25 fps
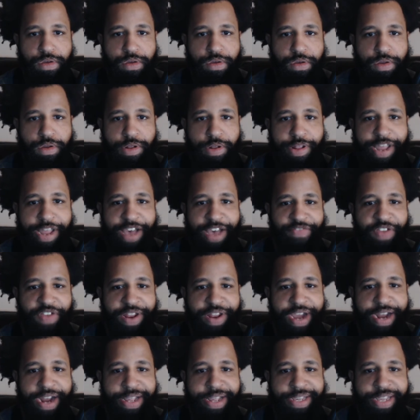Definitely
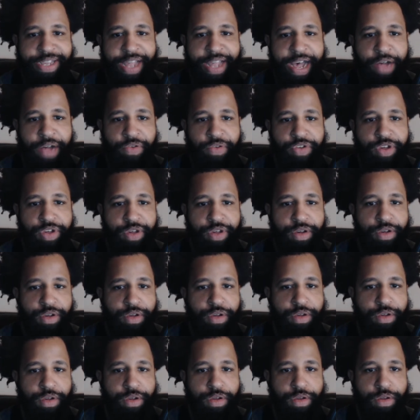not a slouch.
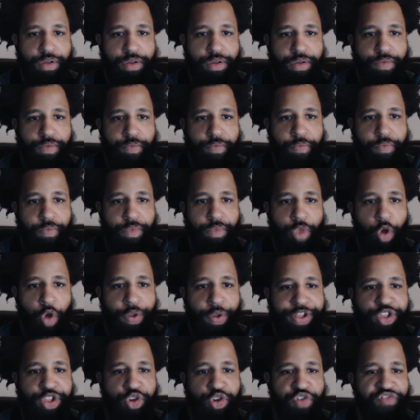
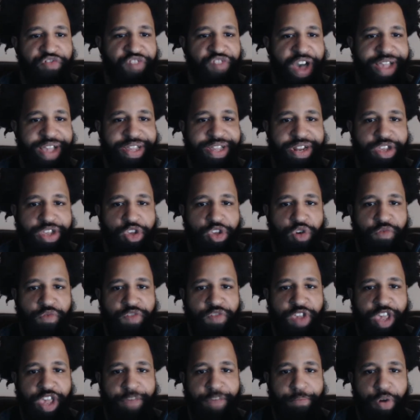Only 2 fights in the
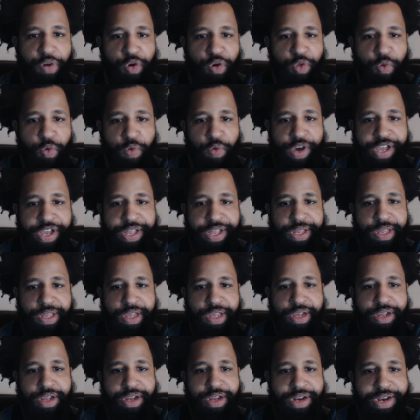UFC, both wins.
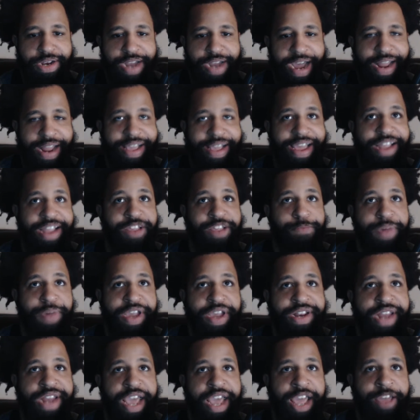Not against big
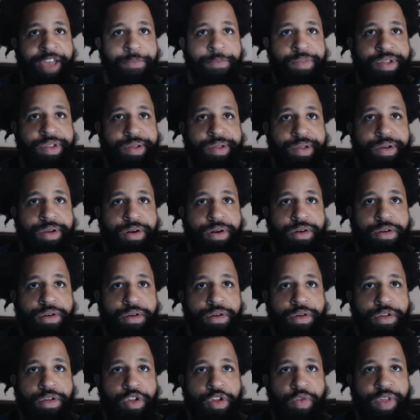names.
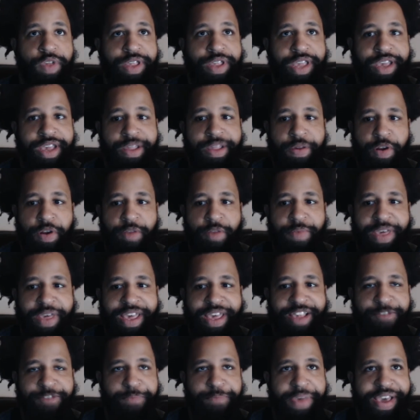So this is going to be
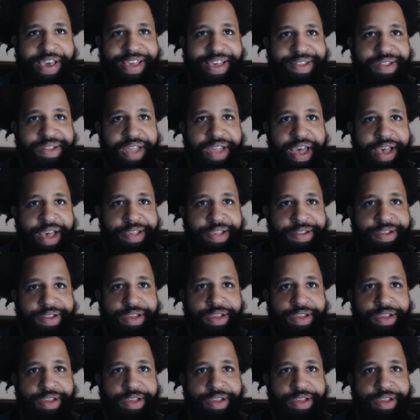his biggest test.